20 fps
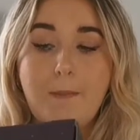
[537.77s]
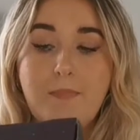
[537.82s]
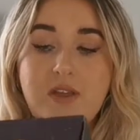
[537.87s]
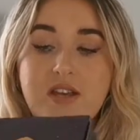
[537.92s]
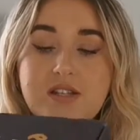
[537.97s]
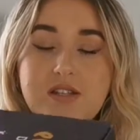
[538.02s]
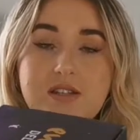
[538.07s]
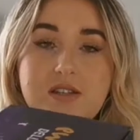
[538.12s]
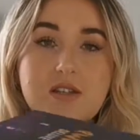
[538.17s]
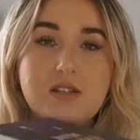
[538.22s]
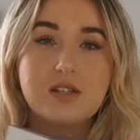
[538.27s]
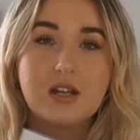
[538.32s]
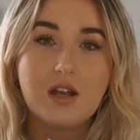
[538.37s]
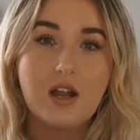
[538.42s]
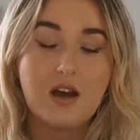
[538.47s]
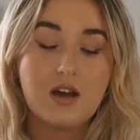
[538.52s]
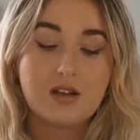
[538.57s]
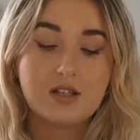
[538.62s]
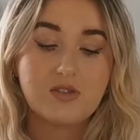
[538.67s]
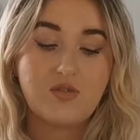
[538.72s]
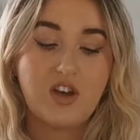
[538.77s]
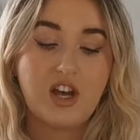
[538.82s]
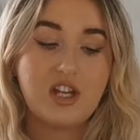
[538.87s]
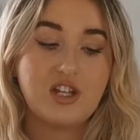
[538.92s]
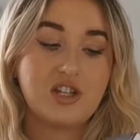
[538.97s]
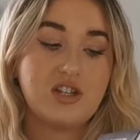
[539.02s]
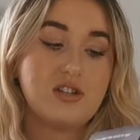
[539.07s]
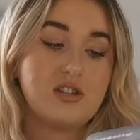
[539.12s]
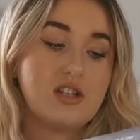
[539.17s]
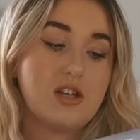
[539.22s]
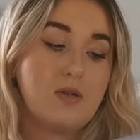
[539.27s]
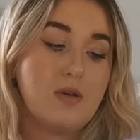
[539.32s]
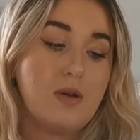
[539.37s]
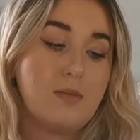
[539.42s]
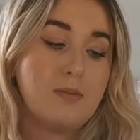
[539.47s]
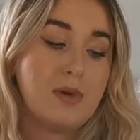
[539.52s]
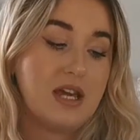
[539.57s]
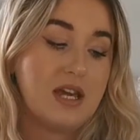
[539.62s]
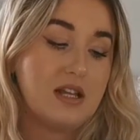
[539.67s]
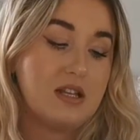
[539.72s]
This is the deluxe version, so
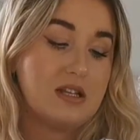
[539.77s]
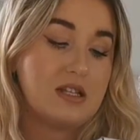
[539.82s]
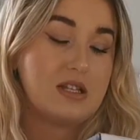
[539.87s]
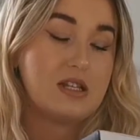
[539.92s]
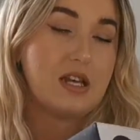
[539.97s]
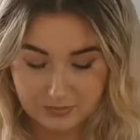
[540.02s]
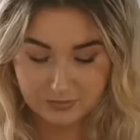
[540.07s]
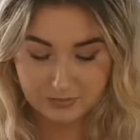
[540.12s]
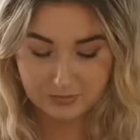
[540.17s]
it means